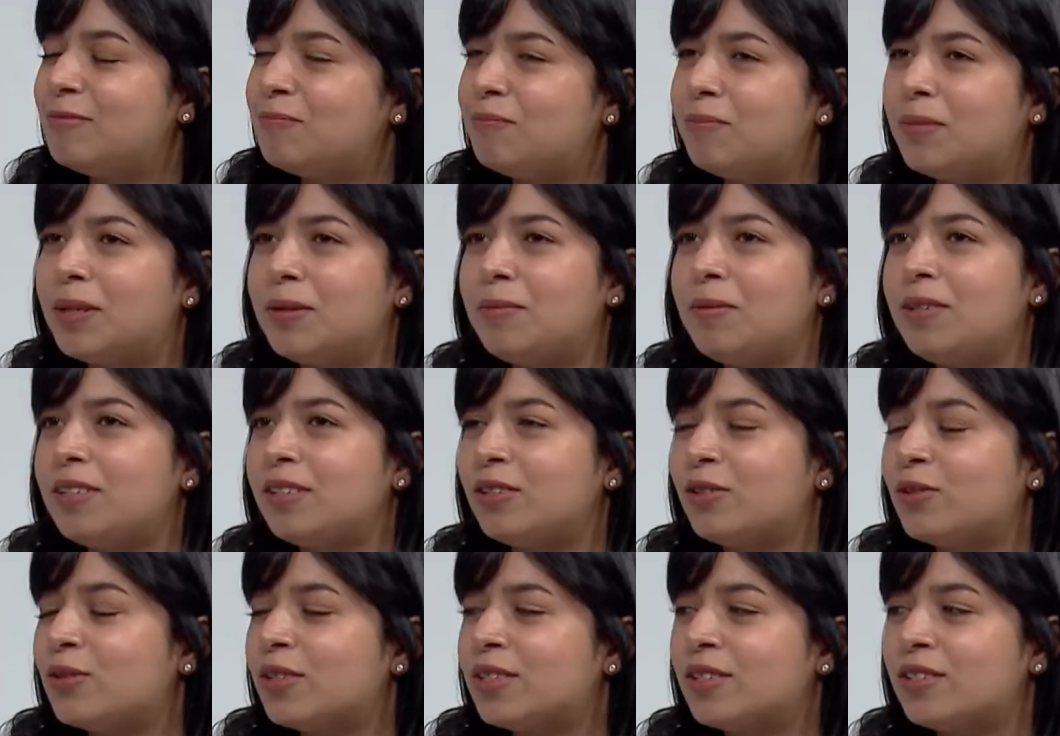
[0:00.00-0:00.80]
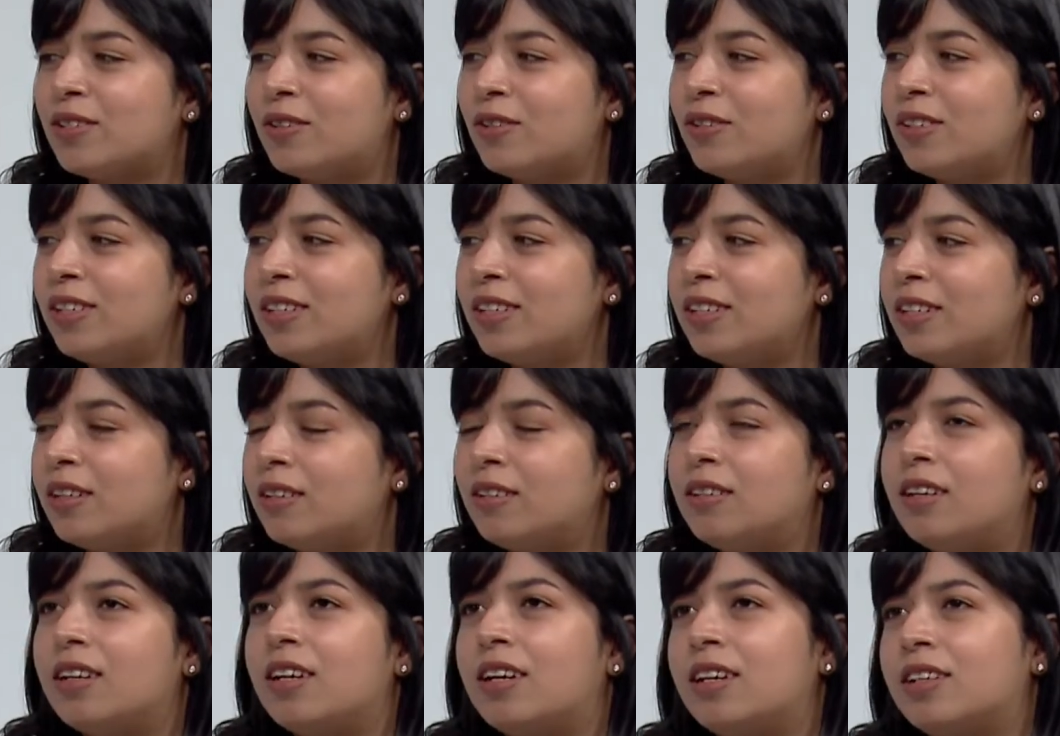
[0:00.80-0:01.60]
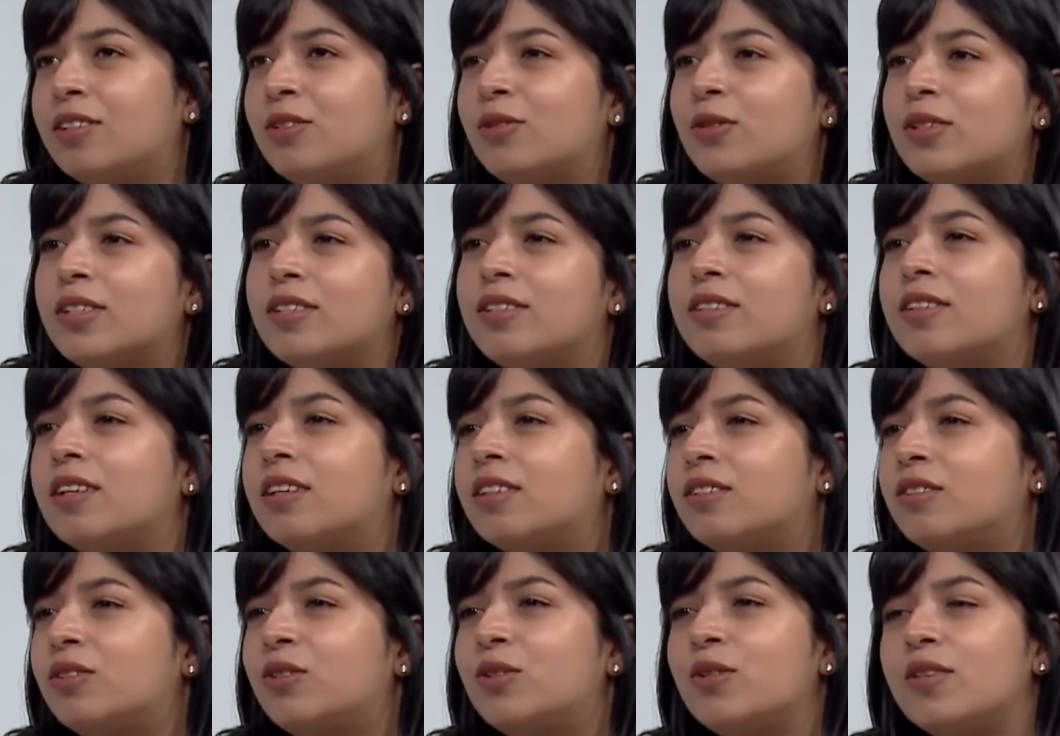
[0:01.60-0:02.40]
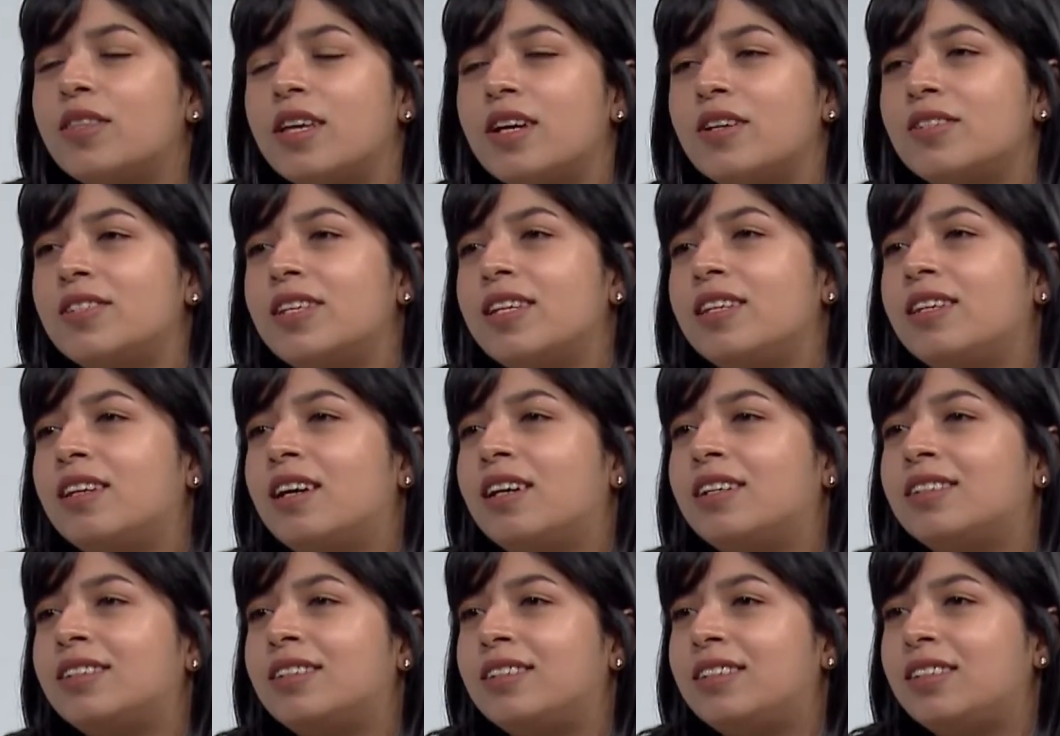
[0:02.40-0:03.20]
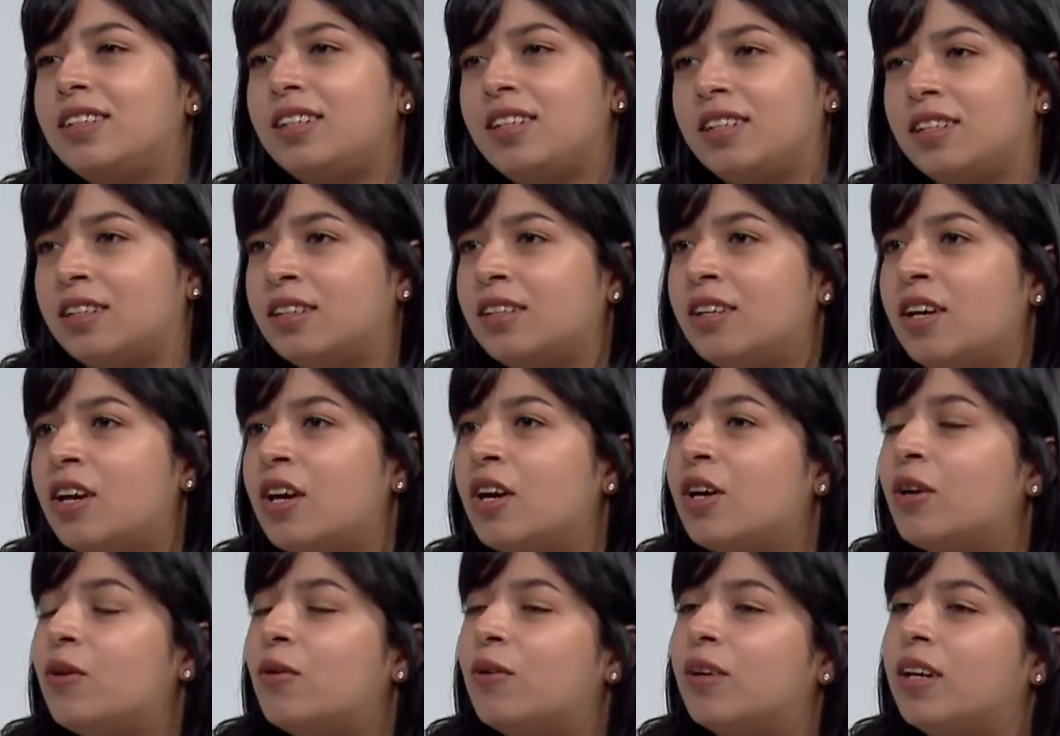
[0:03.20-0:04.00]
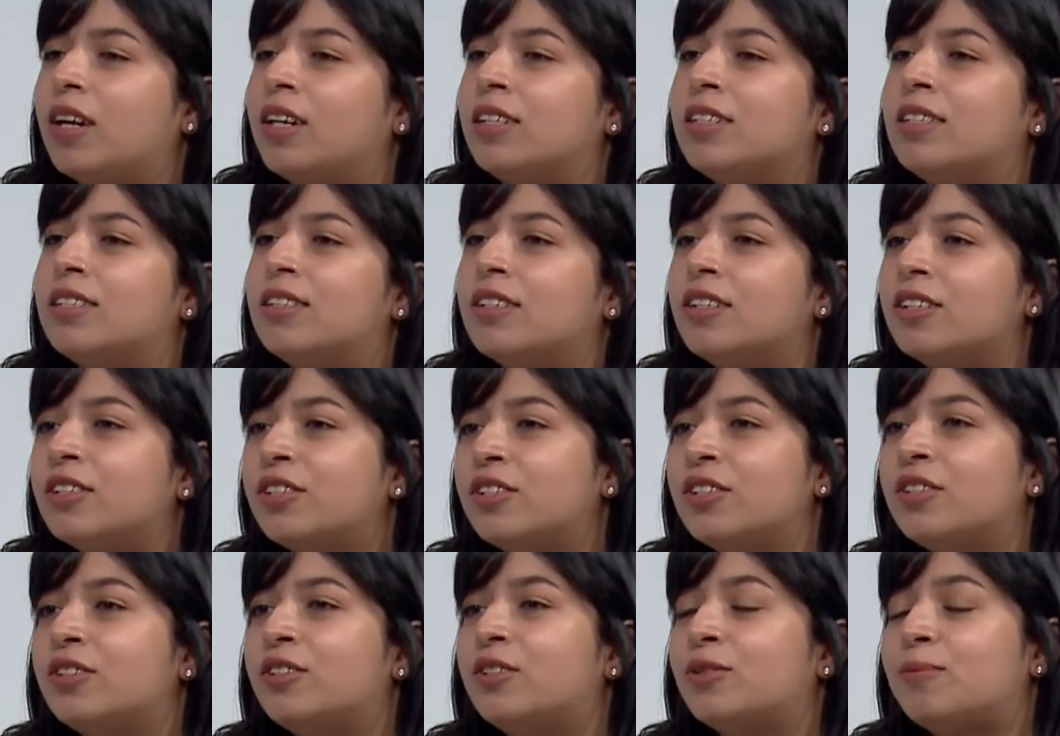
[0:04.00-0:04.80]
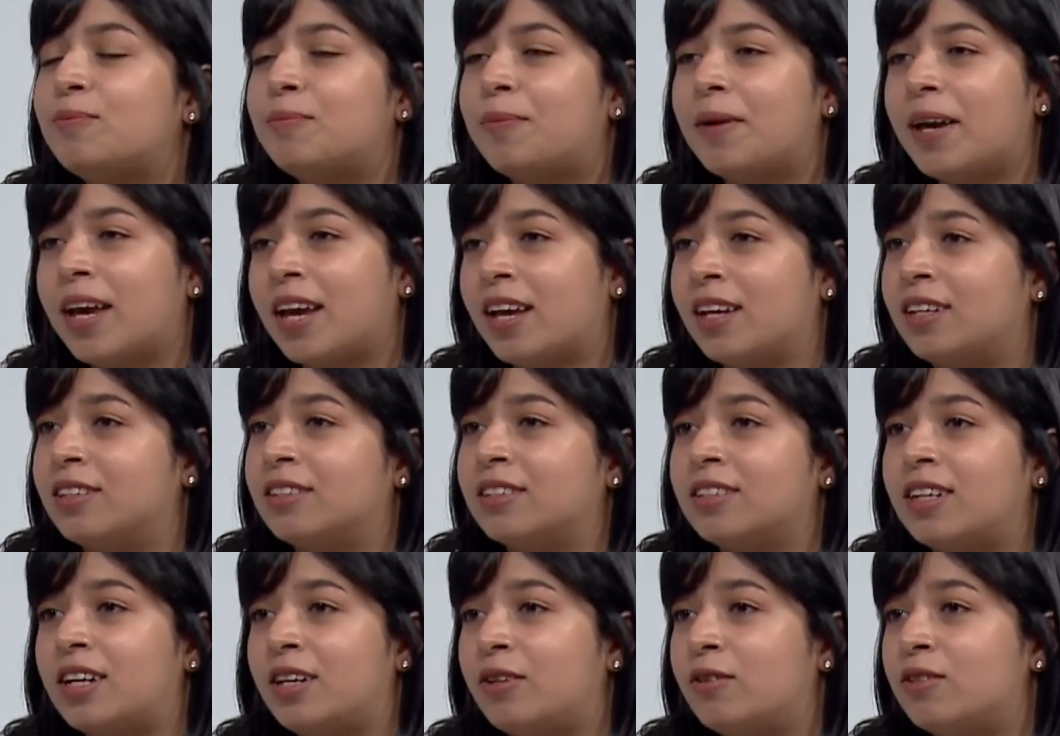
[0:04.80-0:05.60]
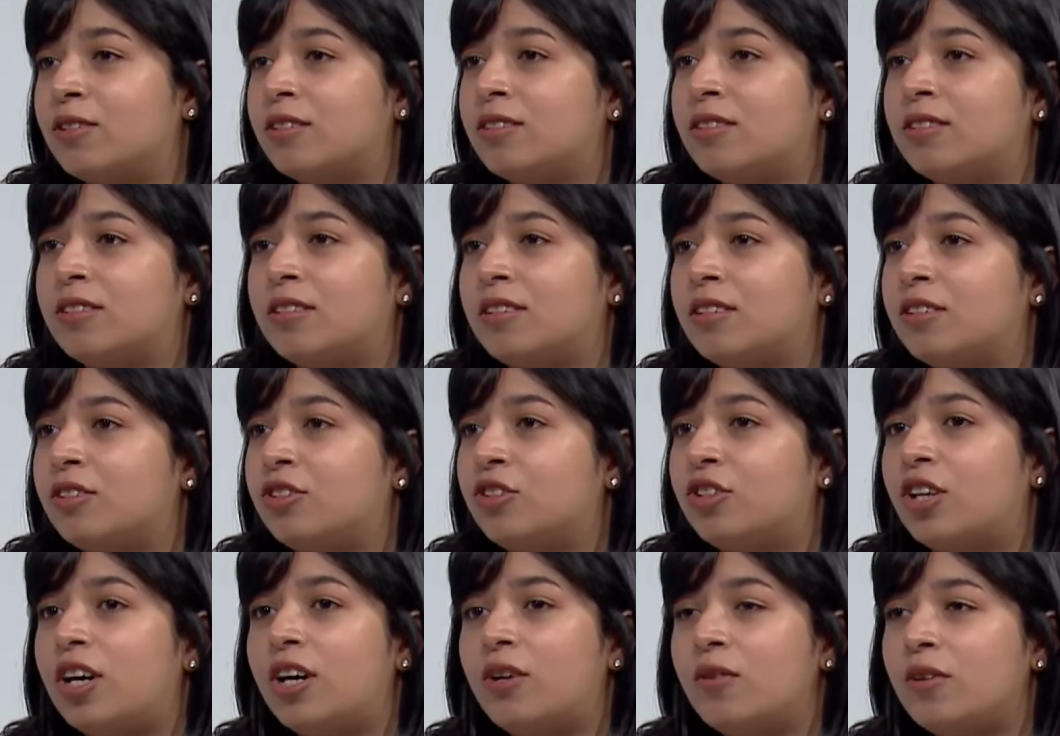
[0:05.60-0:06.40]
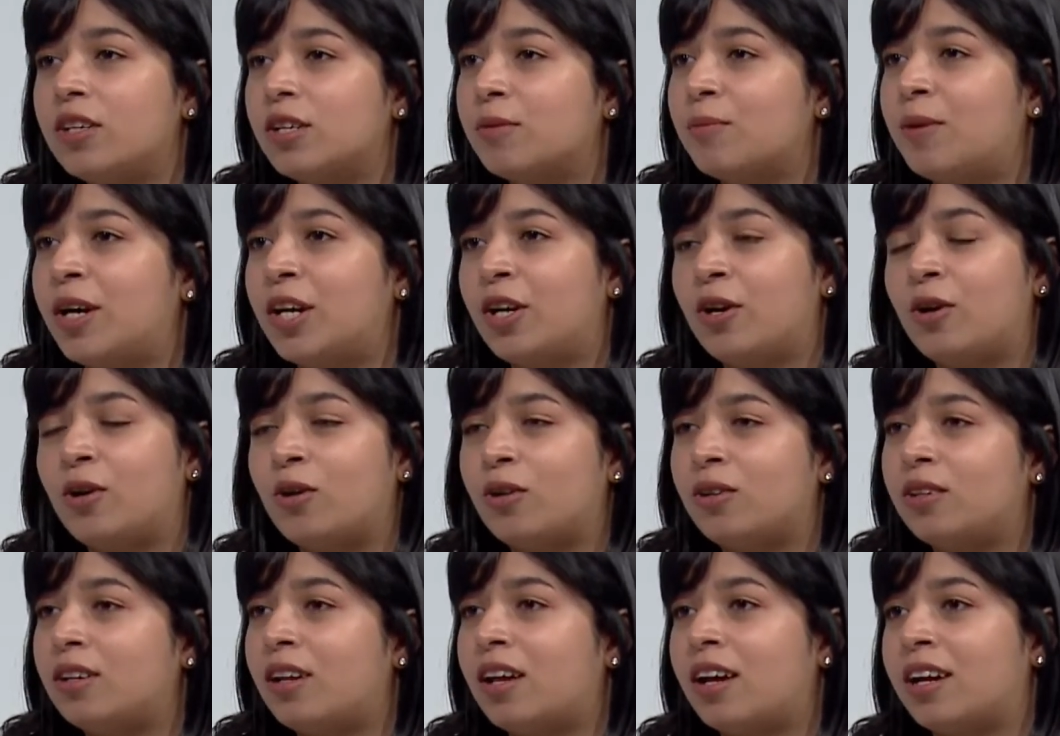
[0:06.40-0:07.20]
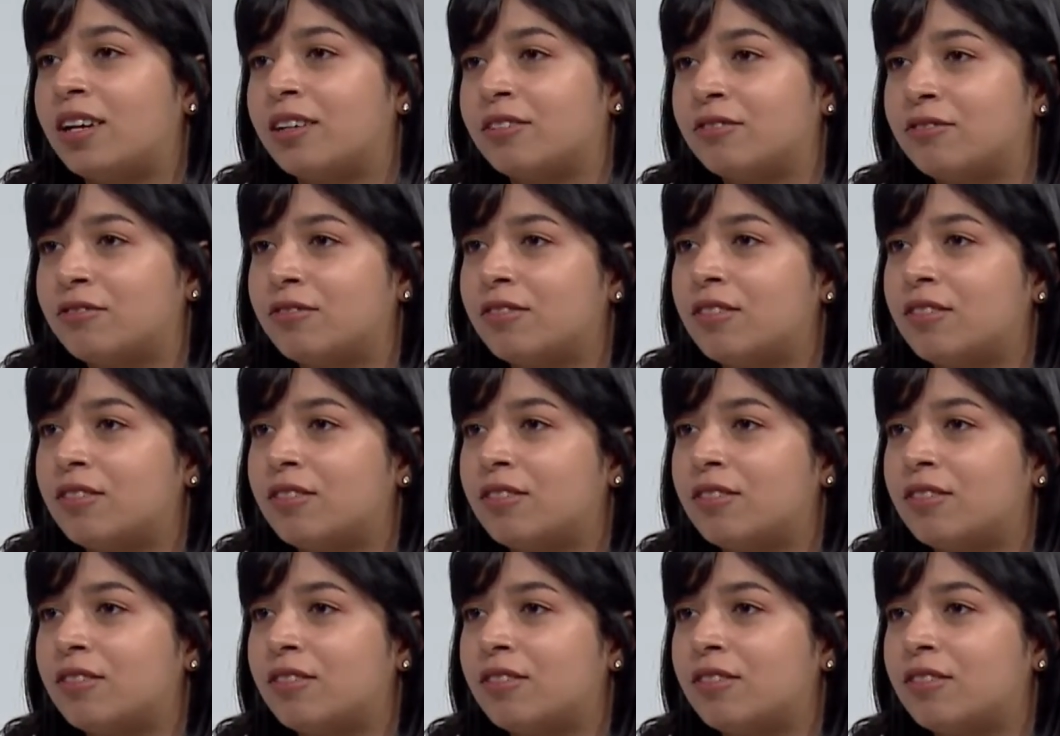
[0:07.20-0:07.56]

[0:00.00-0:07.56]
maybe it was only, yeah, it was 2019 when I started to paint. I was drawing my whole life.